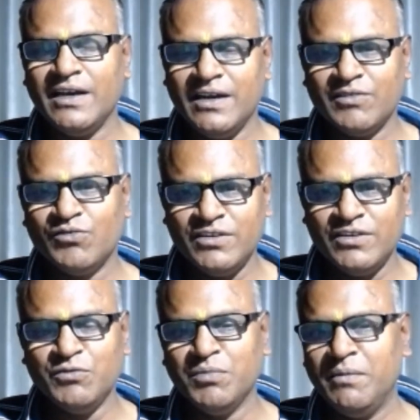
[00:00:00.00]
a good
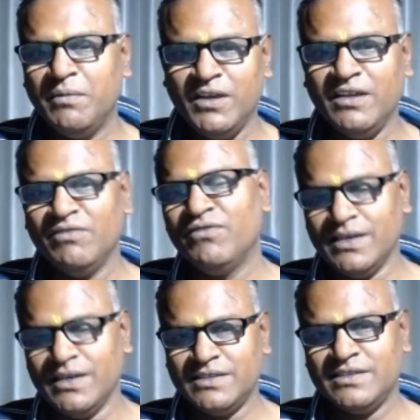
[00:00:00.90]
human being
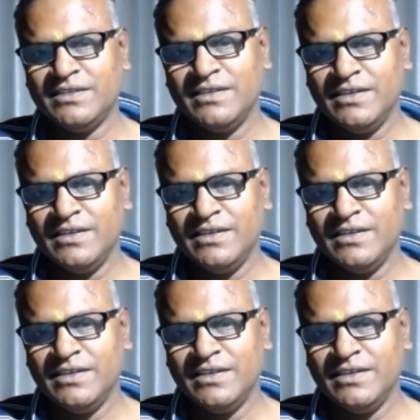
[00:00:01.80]
first,